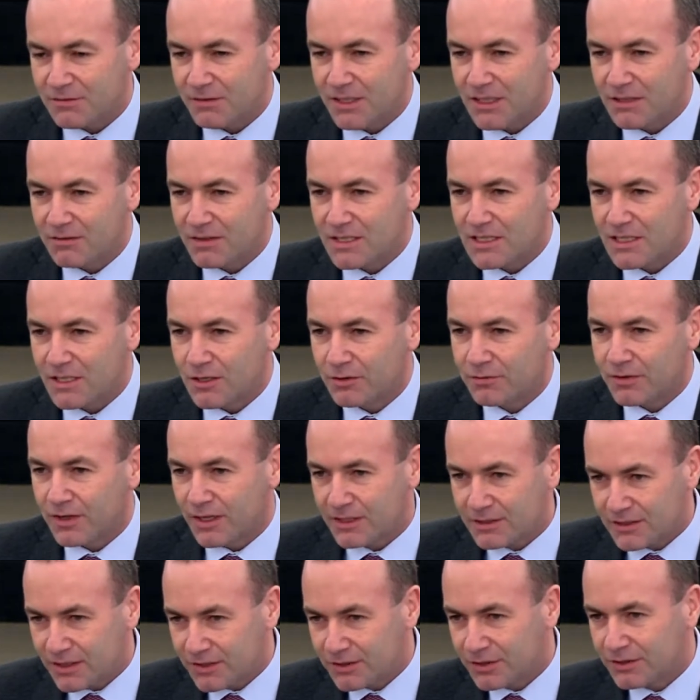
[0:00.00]
week with Leo
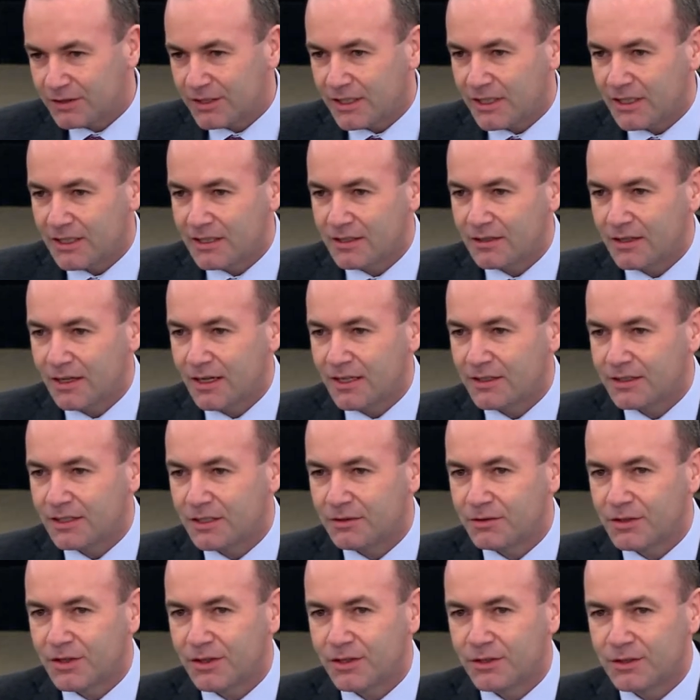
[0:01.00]
Varadkar, today Andrej
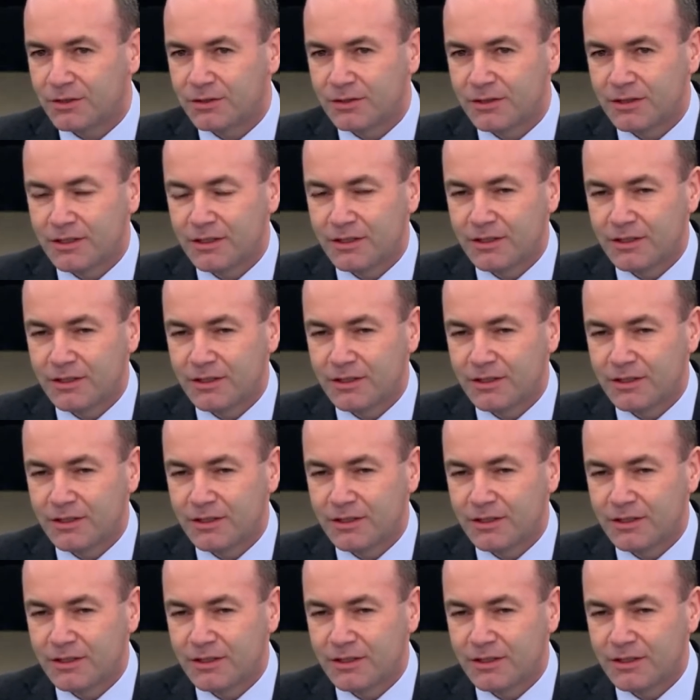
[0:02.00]
with you,